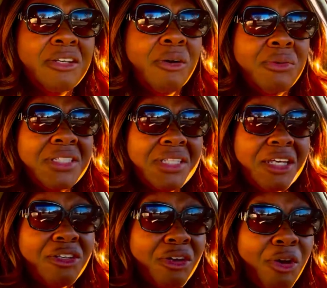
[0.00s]
he
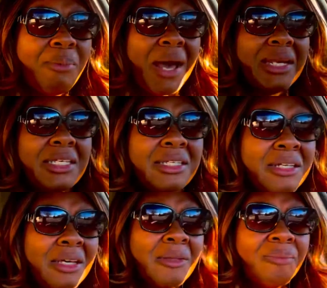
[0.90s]
said nobody,
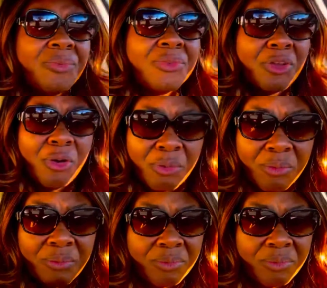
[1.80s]
no